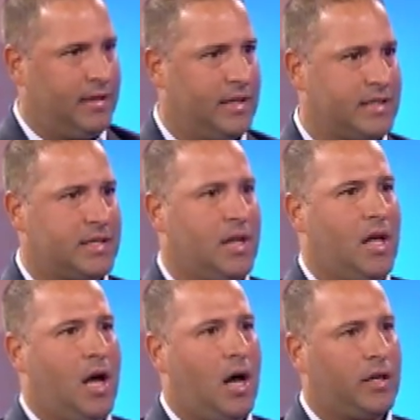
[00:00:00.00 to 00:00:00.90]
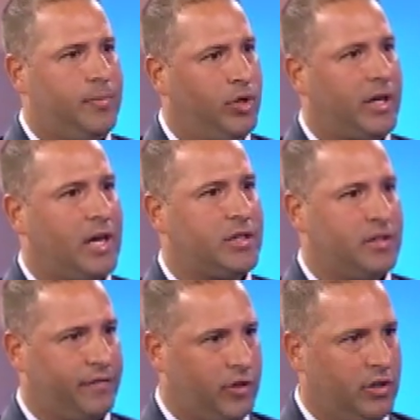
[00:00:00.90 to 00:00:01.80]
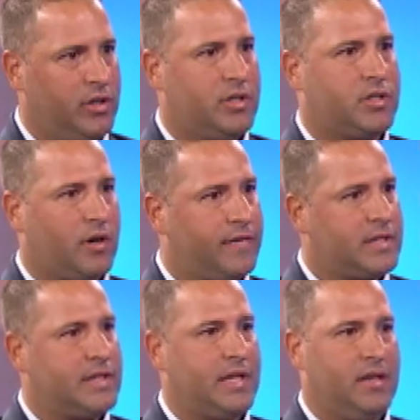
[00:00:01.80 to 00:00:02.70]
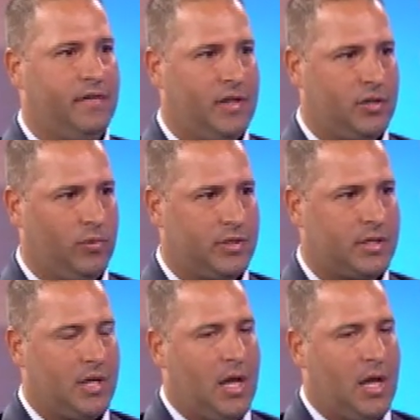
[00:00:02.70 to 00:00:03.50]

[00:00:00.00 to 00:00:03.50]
this uh, communications of goods, services, individuals.